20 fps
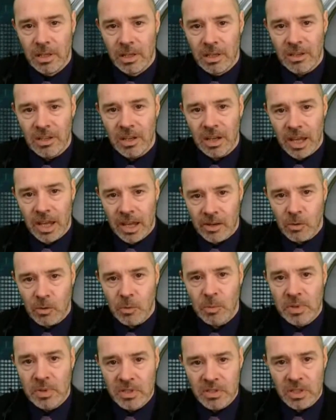That
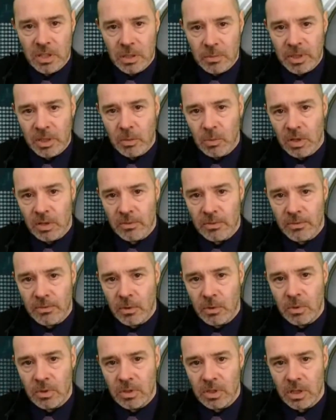helpers are the big way
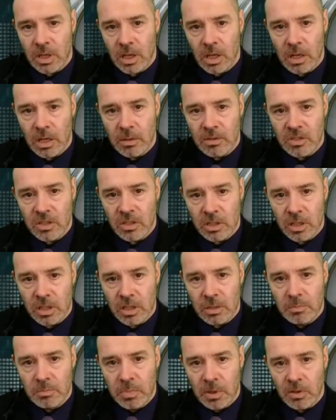forward, and certainly
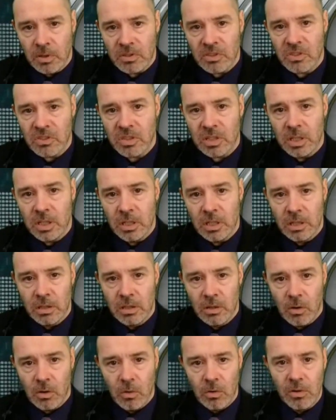bots in
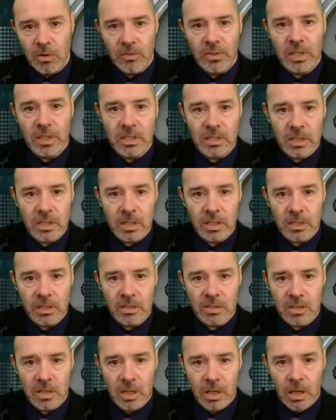all of these
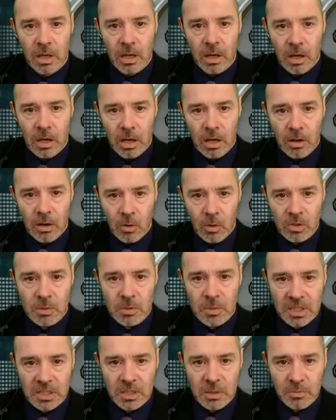things,
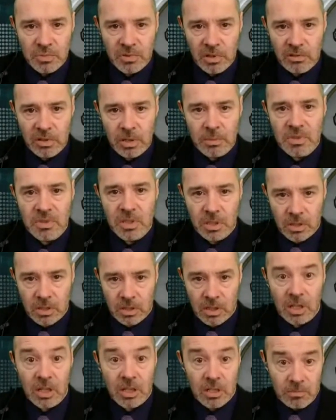automated programs
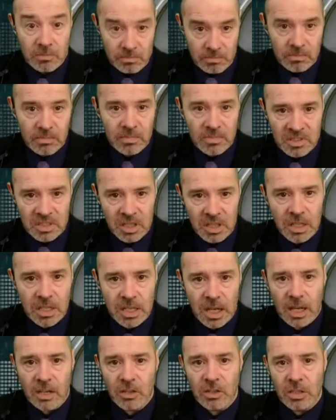that can
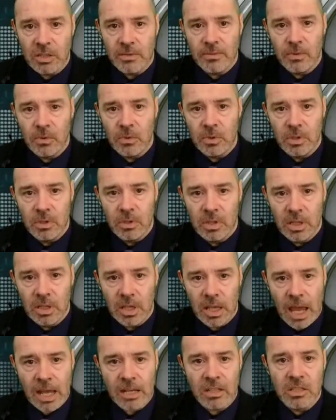take actions for you, that
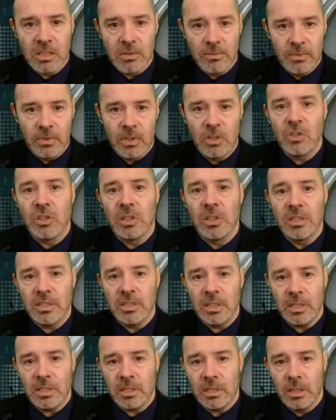act as a virtual
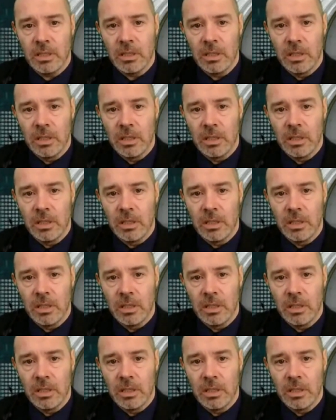assistant,